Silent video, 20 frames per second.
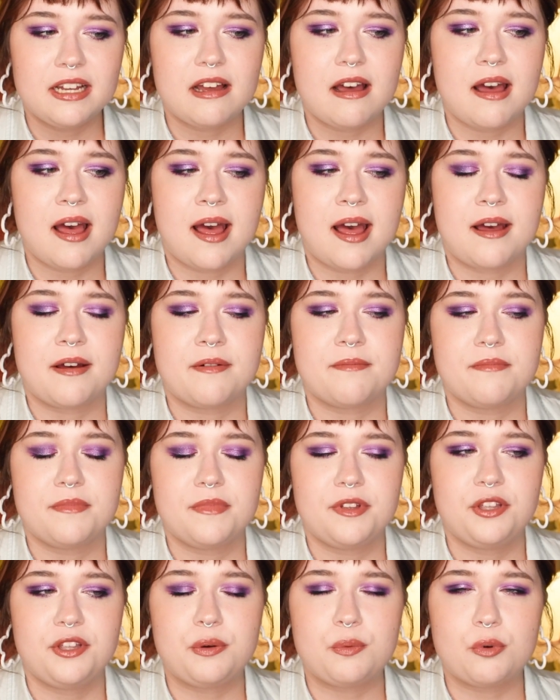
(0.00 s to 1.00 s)

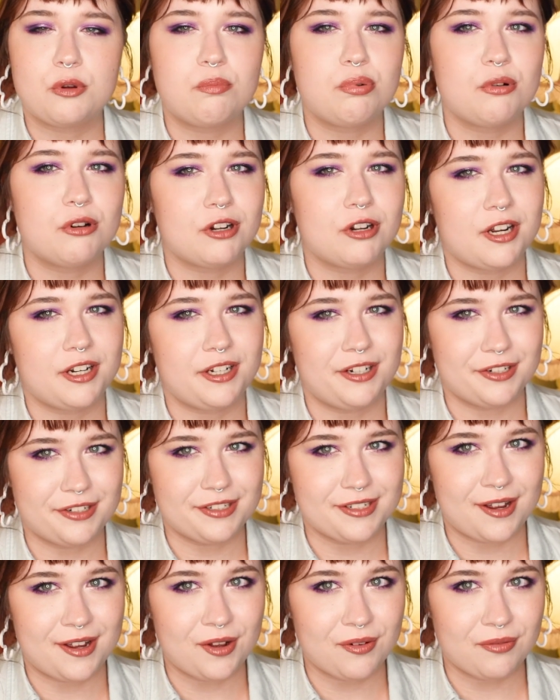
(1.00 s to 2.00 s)
um, you will put on
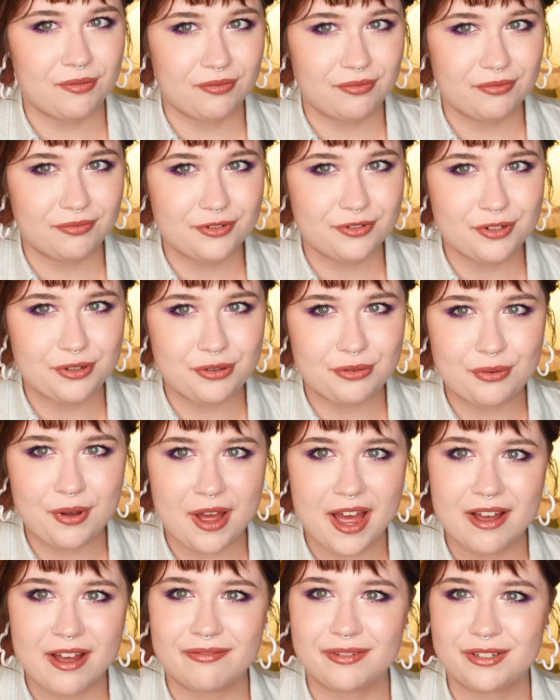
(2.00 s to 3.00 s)
yourself to
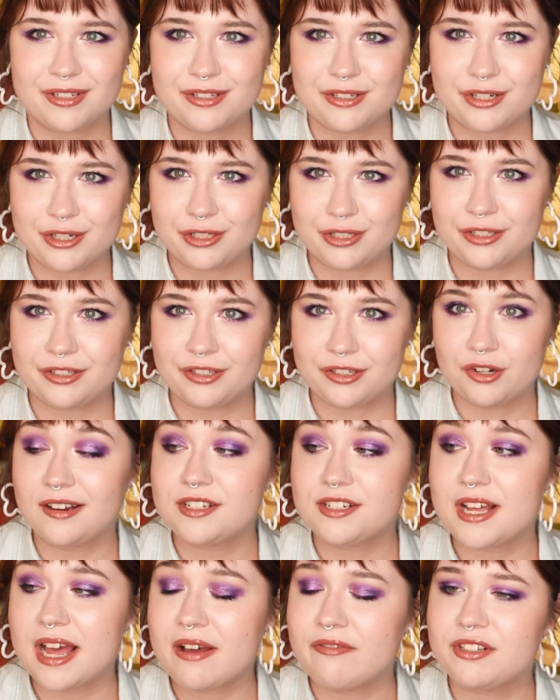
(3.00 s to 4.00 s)
have a certain
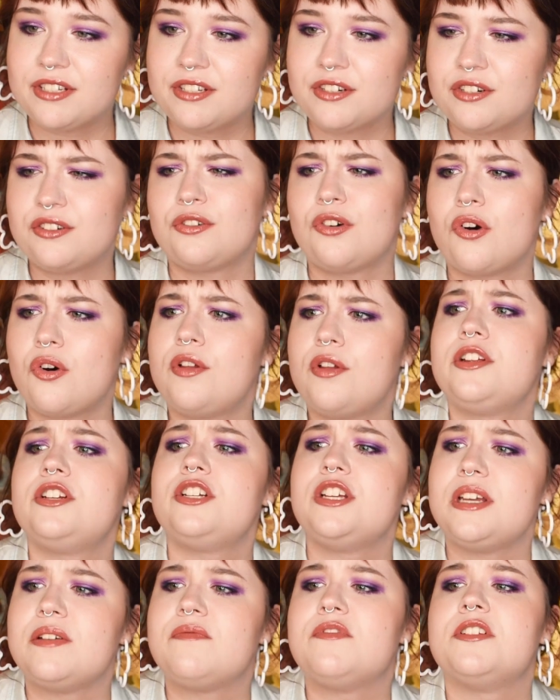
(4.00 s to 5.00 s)
to have a certain goal
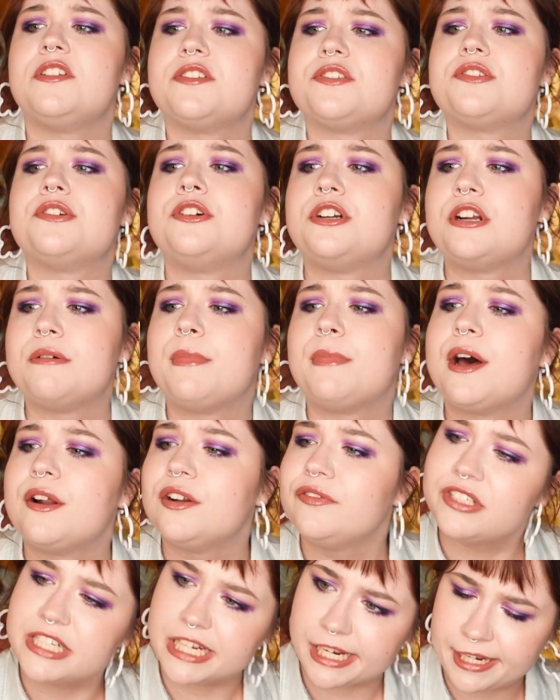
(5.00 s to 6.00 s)
achieved in a certain
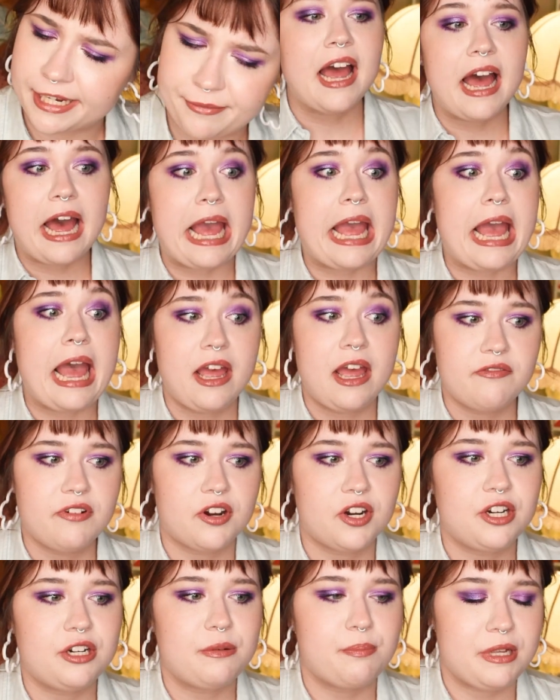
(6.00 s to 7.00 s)
amount of time. I have
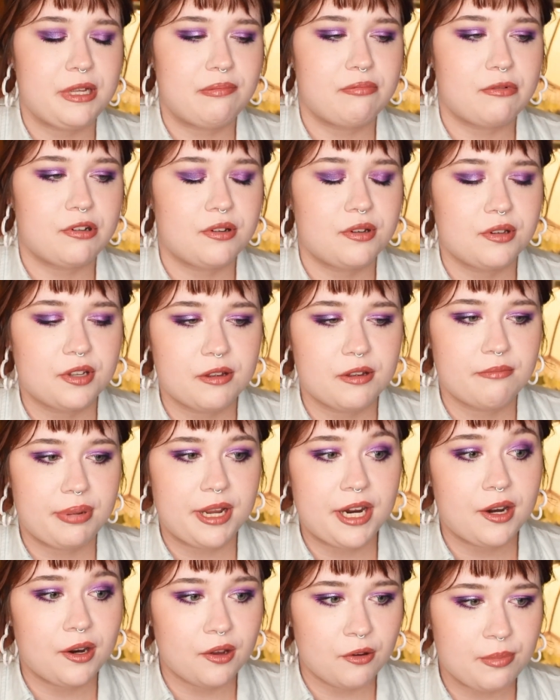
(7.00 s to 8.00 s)
heard people
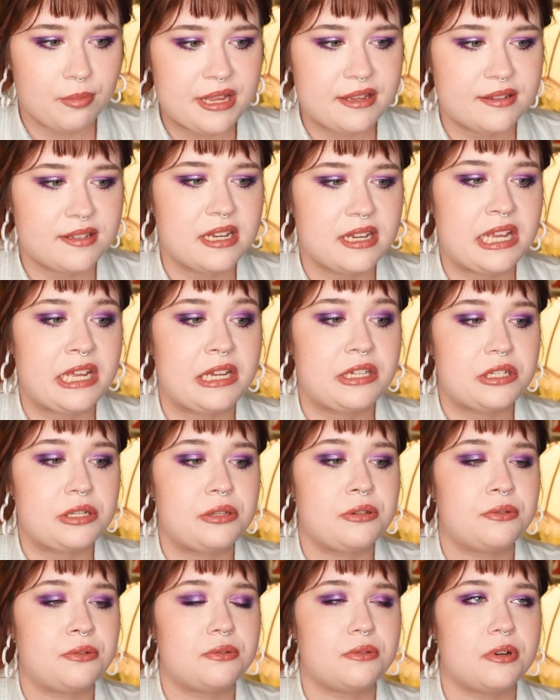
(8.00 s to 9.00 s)
compare obesity
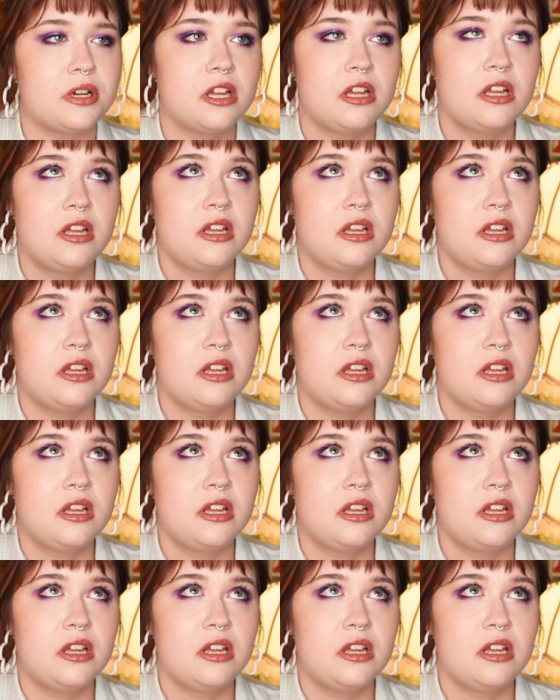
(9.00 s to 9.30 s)
to